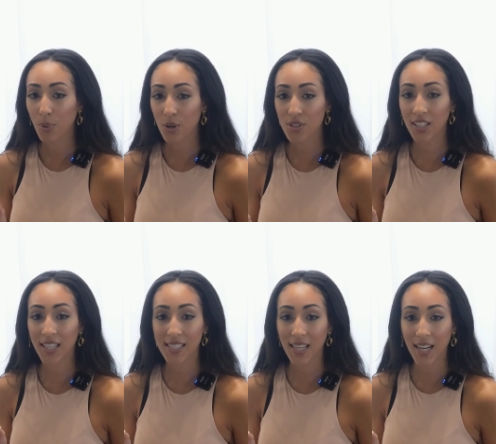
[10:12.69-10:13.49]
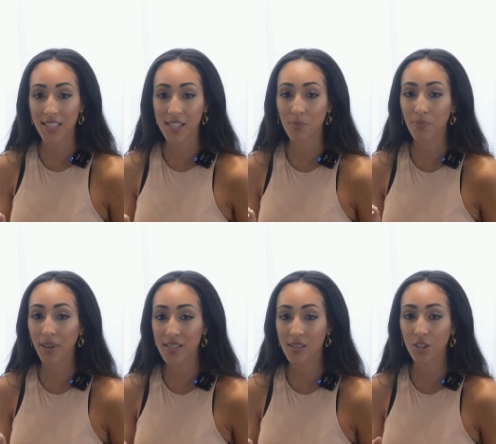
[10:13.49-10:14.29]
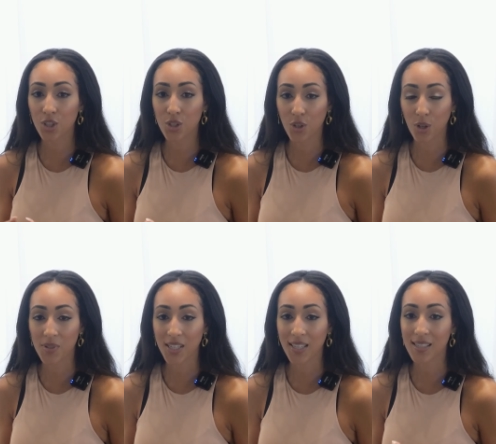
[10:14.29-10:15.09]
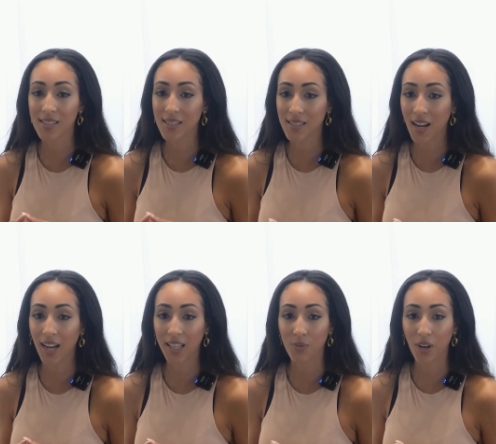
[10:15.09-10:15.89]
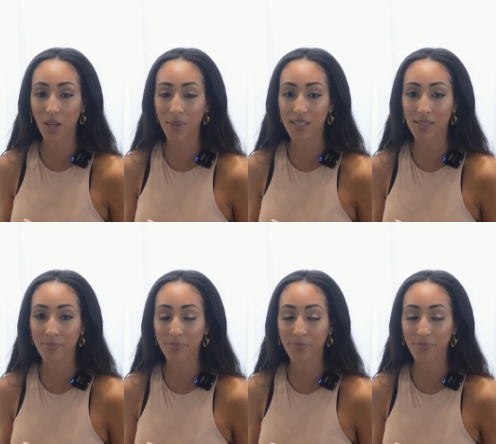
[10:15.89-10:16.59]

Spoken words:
personalized guidance based on your circumstances is highly recommended.